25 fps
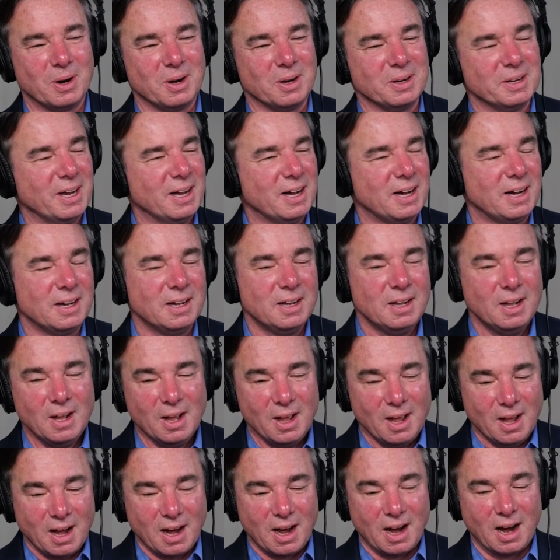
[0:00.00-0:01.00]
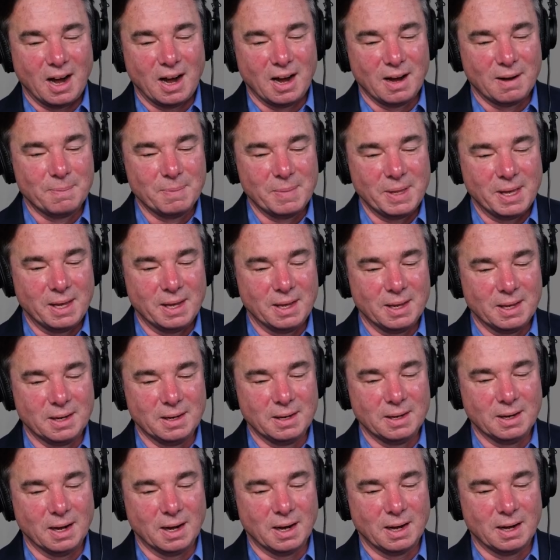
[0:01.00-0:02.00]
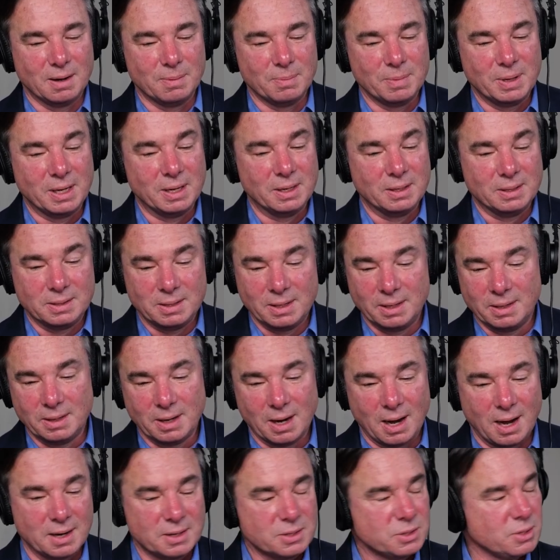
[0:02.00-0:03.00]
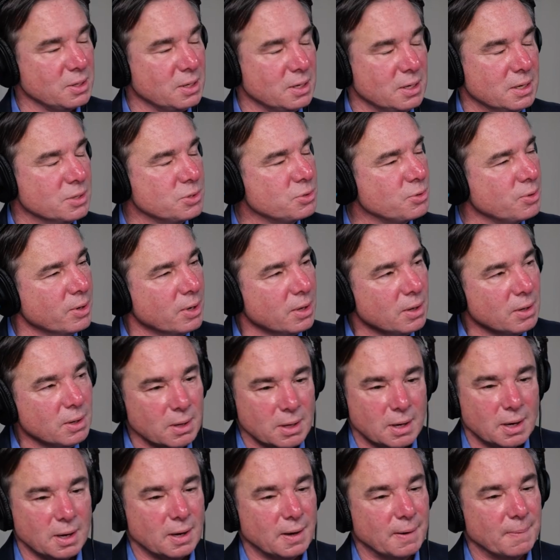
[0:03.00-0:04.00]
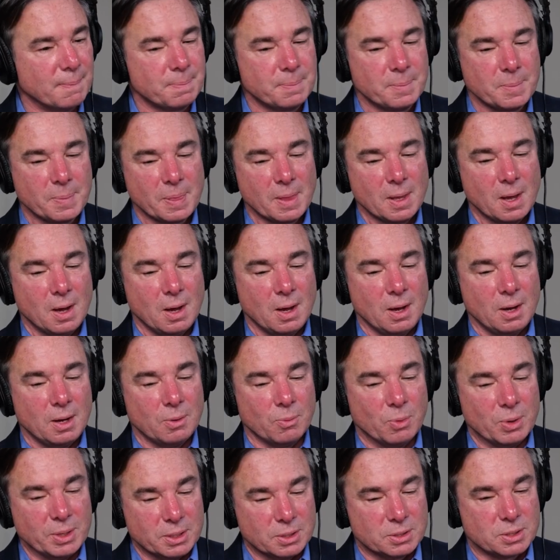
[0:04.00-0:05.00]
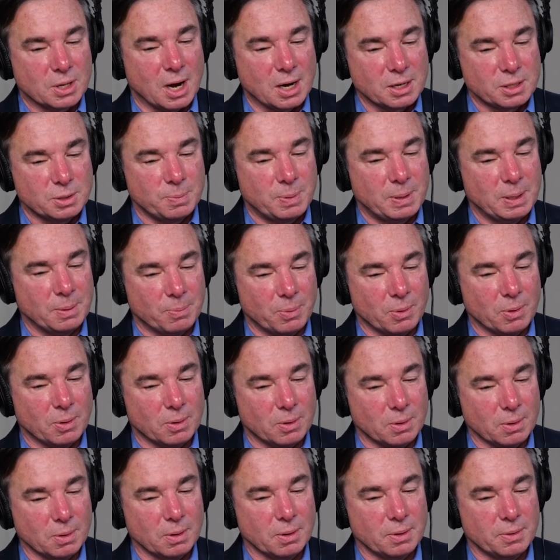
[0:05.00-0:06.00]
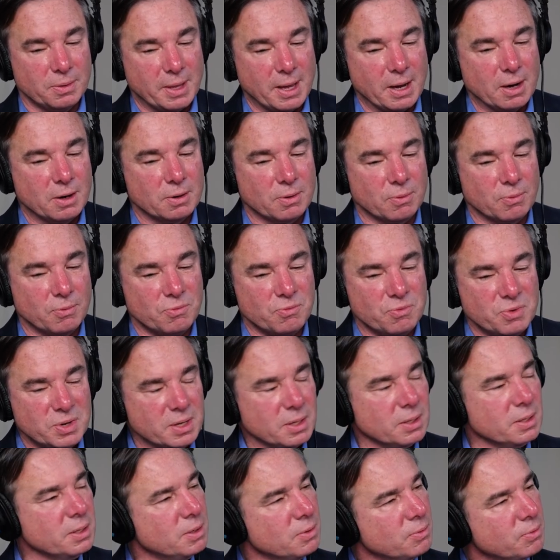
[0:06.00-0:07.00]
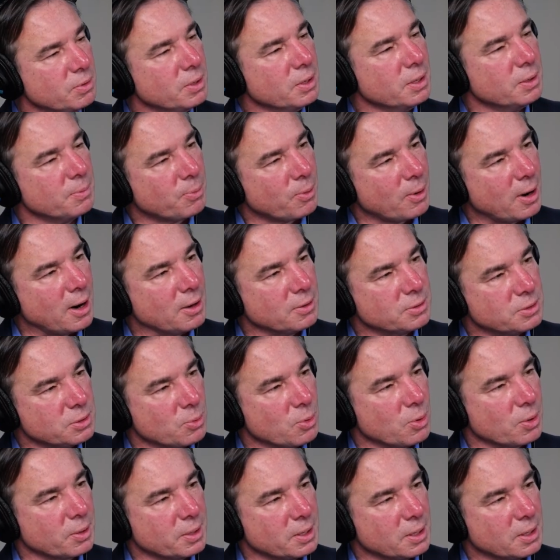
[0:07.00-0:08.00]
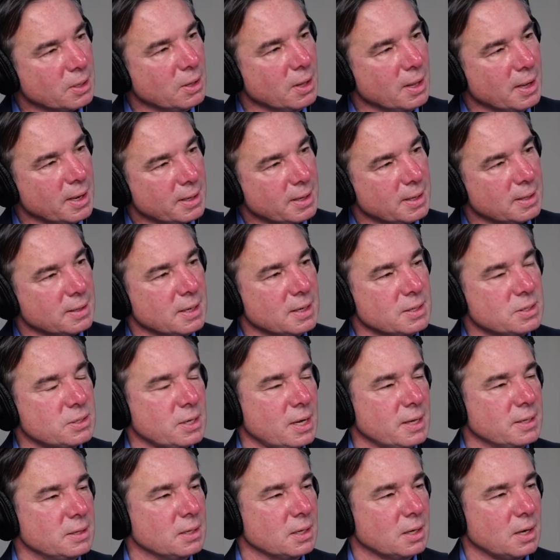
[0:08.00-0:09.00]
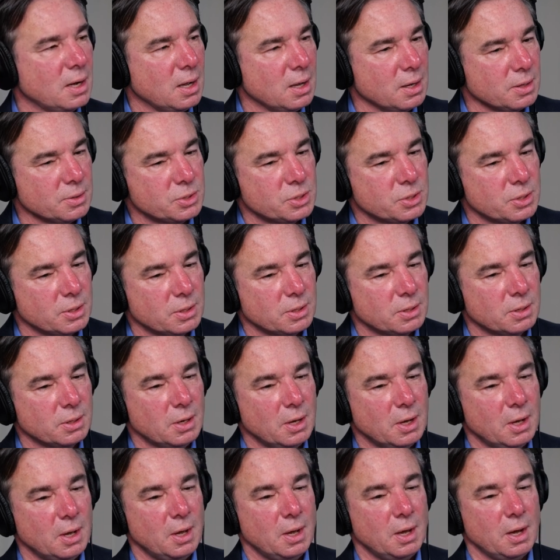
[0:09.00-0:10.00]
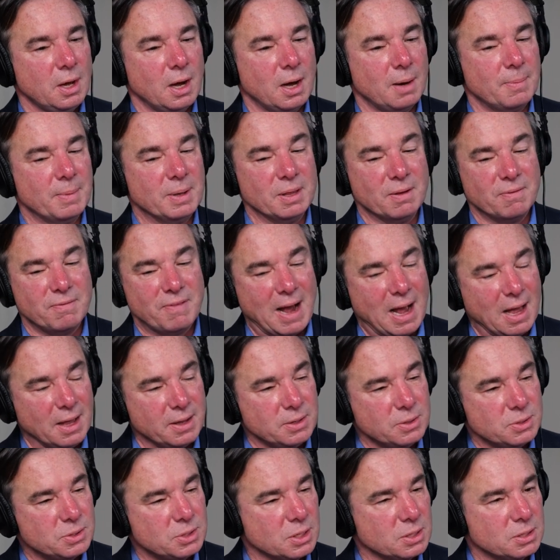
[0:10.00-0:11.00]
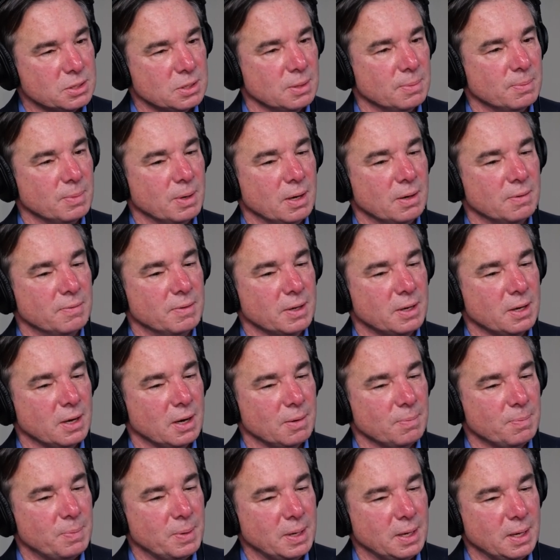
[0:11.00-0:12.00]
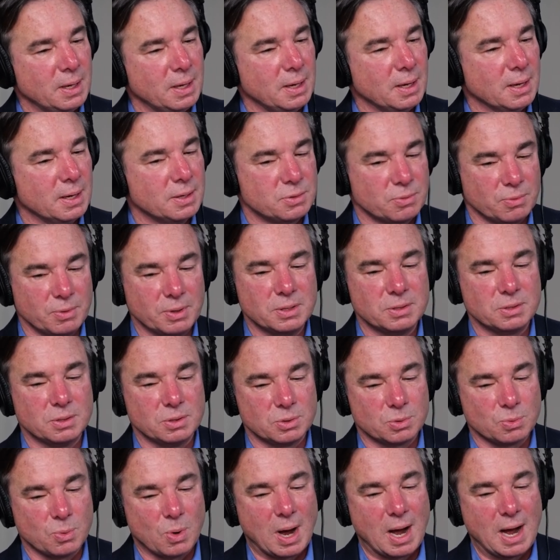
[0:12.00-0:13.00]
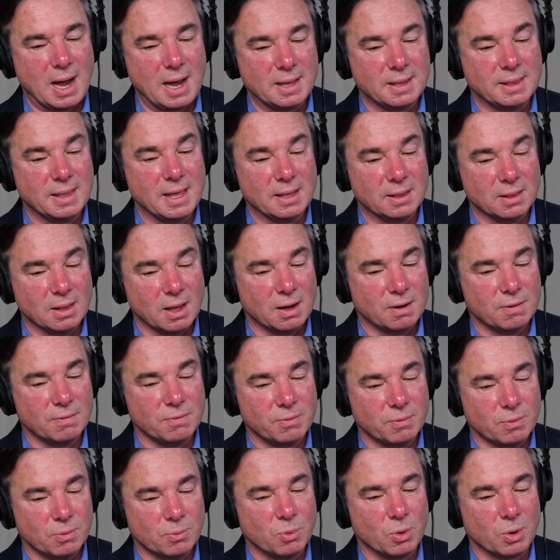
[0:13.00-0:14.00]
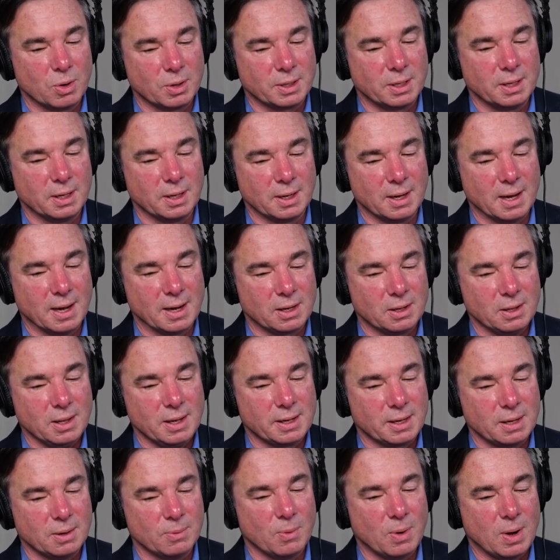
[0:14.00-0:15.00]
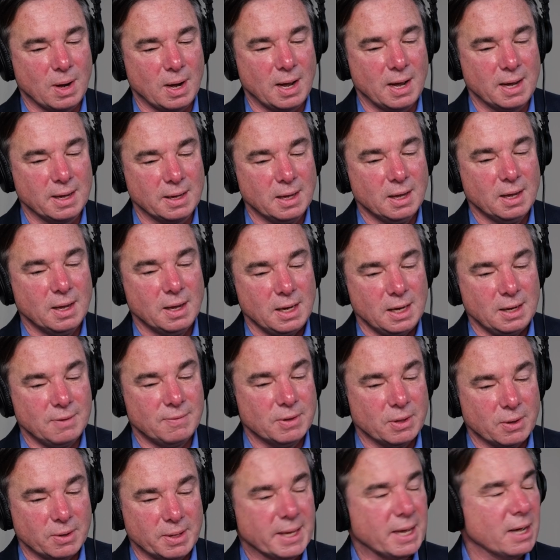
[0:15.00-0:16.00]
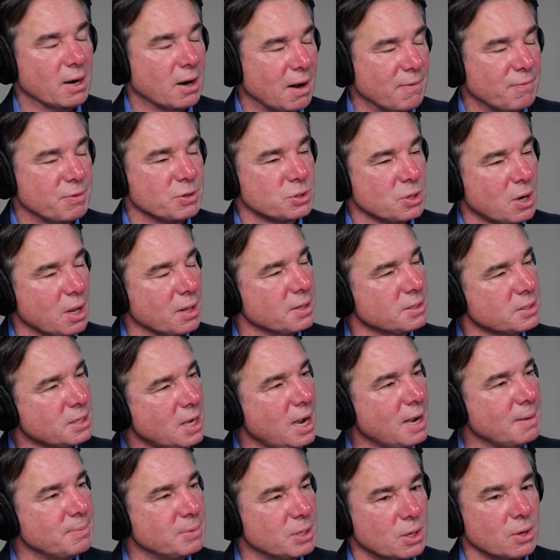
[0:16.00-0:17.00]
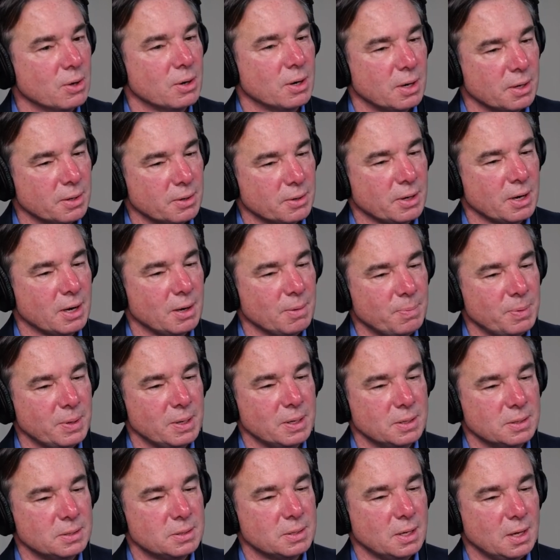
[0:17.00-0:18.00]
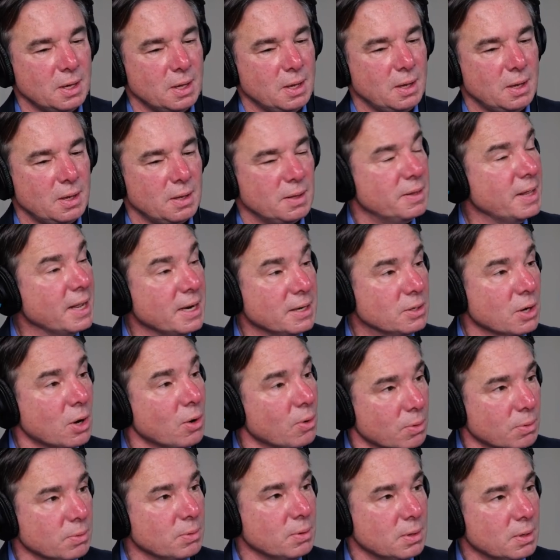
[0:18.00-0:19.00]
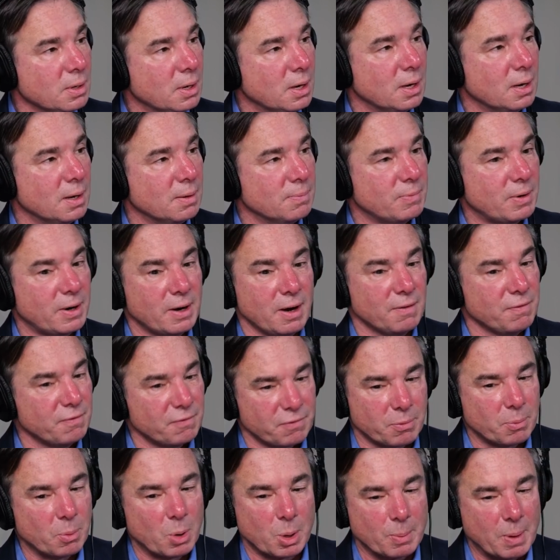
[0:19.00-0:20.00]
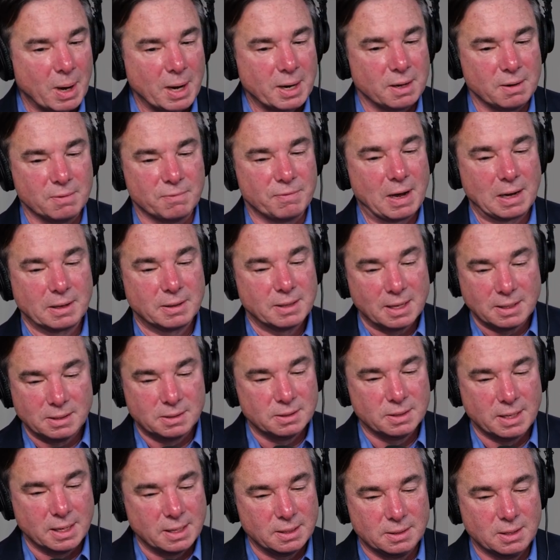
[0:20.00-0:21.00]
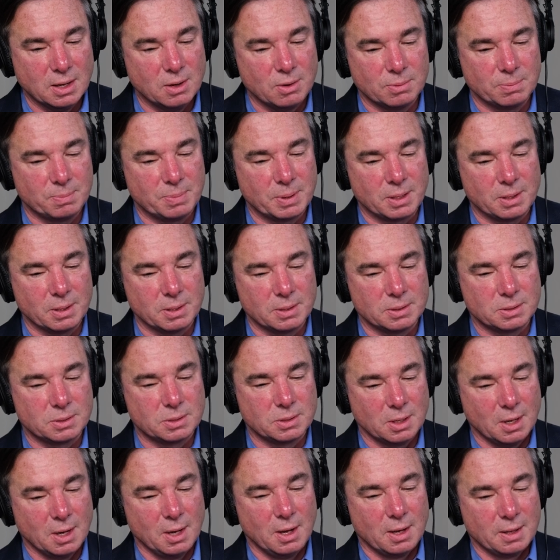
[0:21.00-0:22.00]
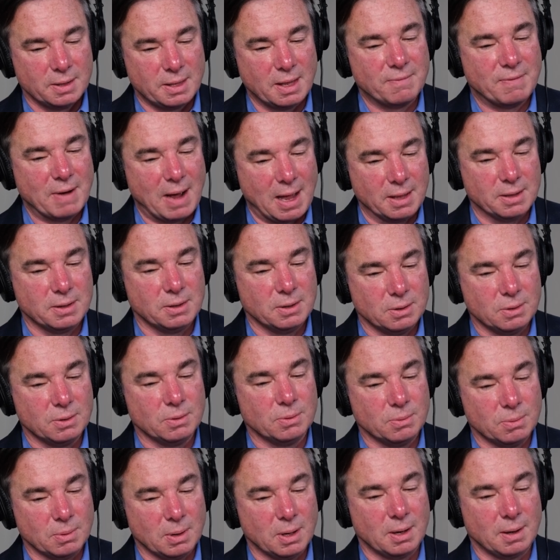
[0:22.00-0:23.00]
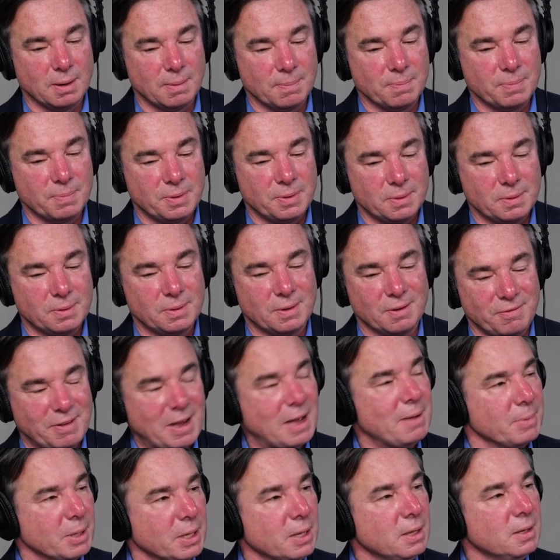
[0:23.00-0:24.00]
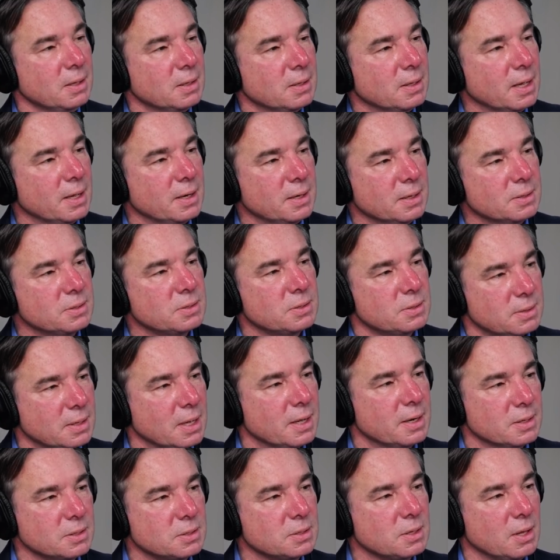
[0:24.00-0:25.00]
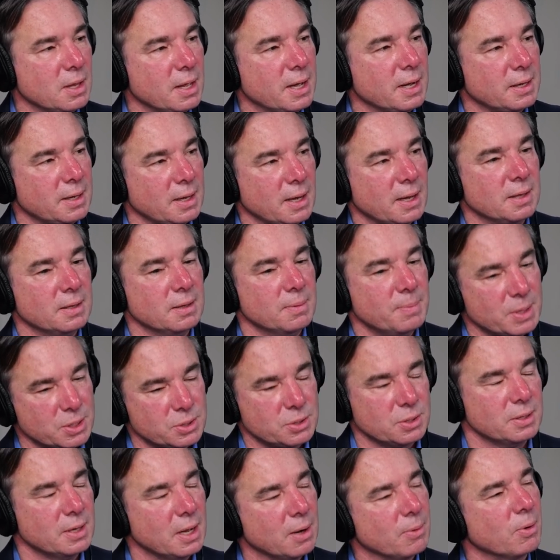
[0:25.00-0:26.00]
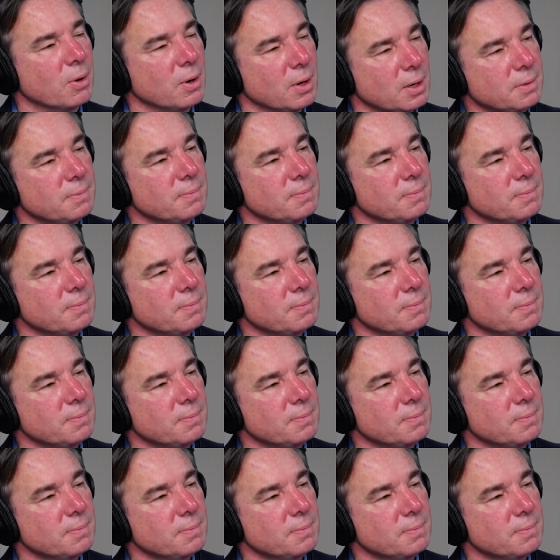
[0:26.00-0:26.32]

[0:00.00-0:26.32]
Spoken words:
world, yeah. In honestly, in Israel. When you talk to people, they're really, really proud to work at Qlik, and they cite the culture and the value system of the company as reasons why they love working at Qlik, and why, even though they get offers all the time to go to other companies, they don't. Very often for more money, in fact, they don't, because they value the family that is Qlik and the mission that we're